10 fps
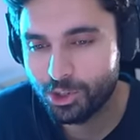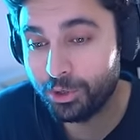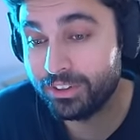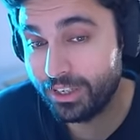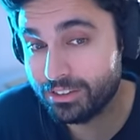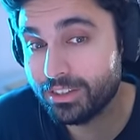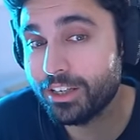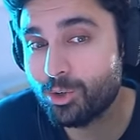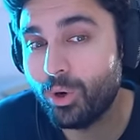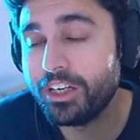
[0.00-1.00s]
So they
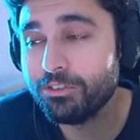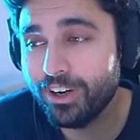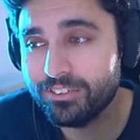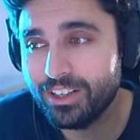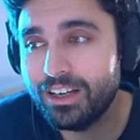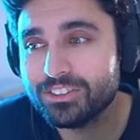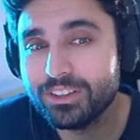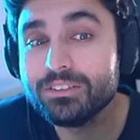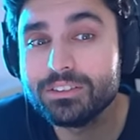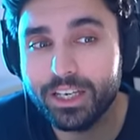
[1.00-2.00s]
say
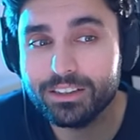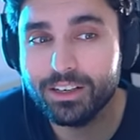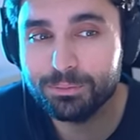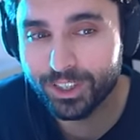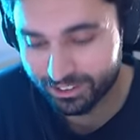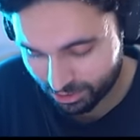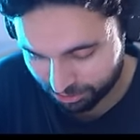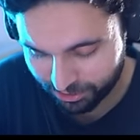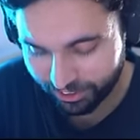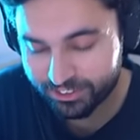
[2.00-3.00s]
25,000, then come down to
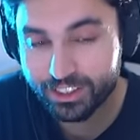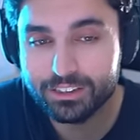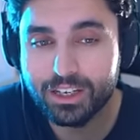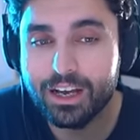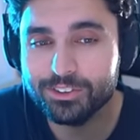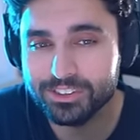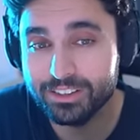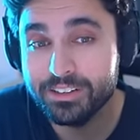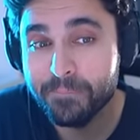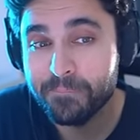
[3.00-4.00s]

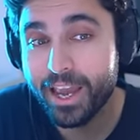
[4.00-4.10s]
15,000?